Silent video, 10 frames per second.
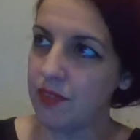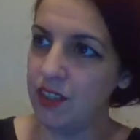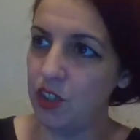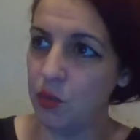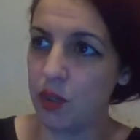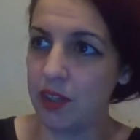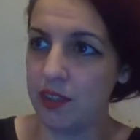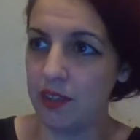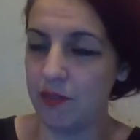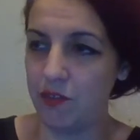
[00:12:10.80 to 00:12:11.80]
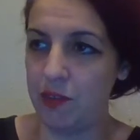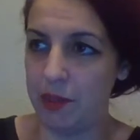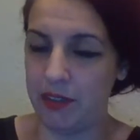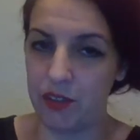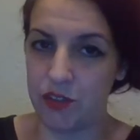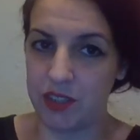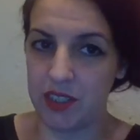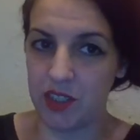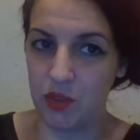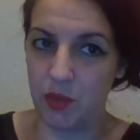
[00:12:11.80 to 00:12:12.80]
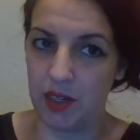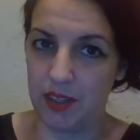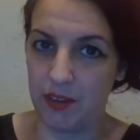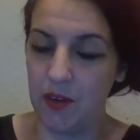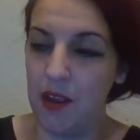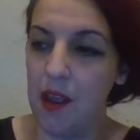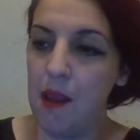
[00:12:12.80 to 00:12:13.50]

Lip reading: you work in the film industry since you were little.